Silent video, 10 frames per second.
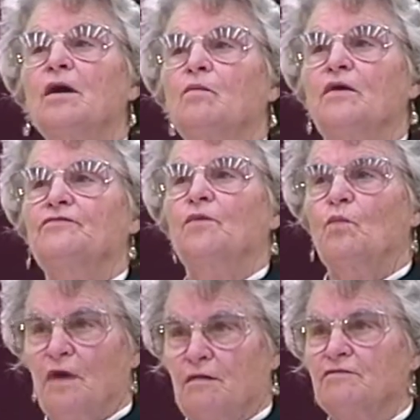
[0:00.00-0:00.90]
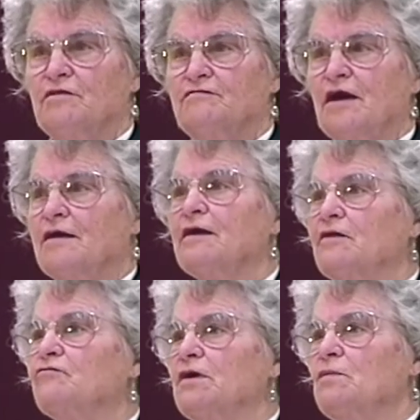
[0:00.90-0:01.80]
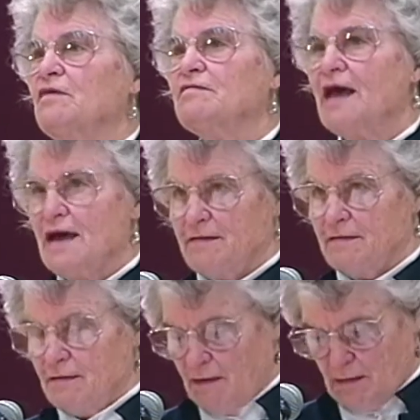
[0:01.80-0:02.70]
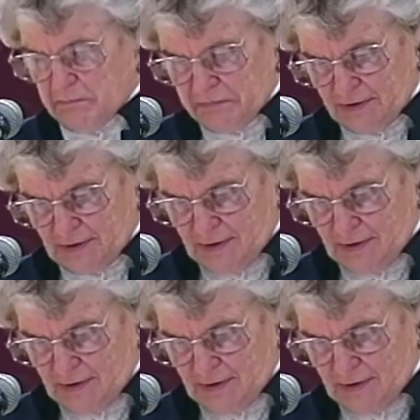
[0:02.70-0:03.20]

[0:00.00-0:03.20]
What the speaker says: when the wealth of our country was added up